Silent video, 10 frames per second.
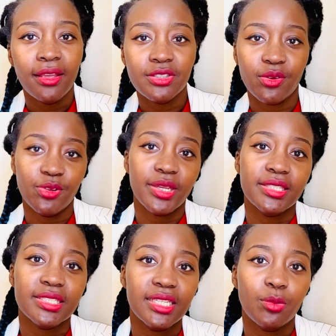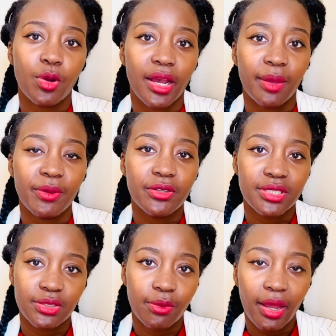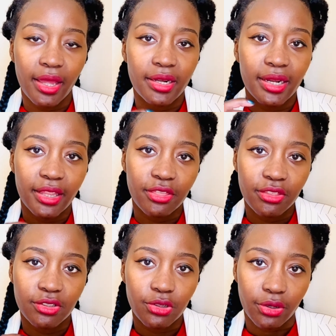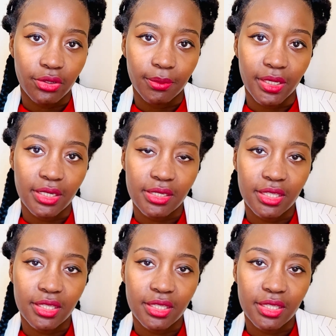So you can see why, because it's quite a lengthy document.